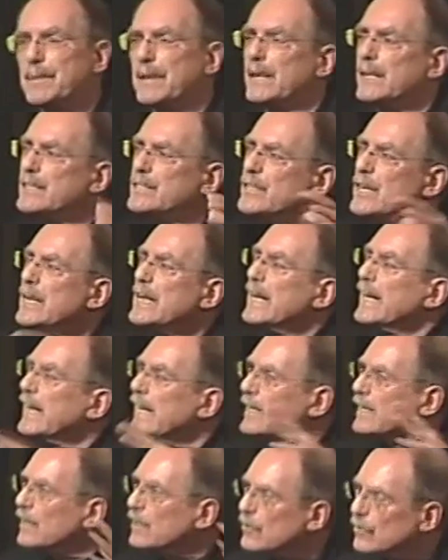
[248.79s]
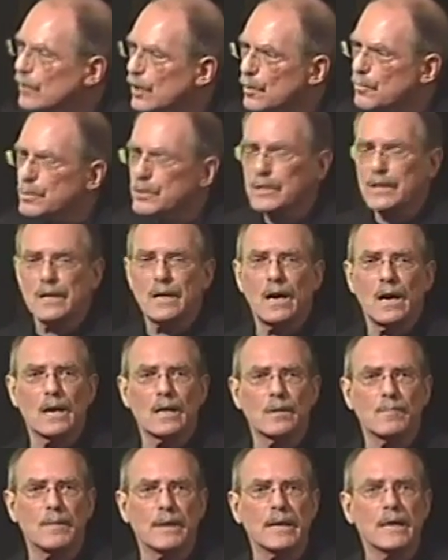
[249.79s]
because in the global
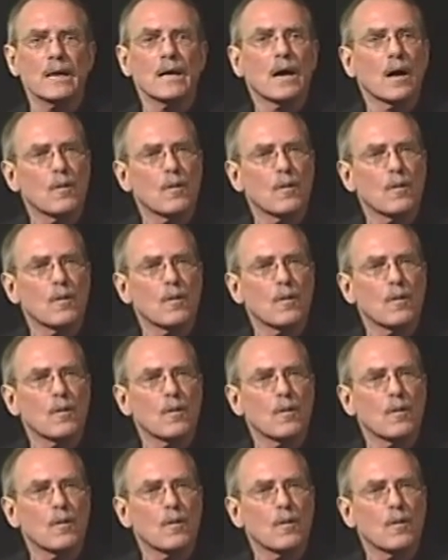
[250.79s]
economy,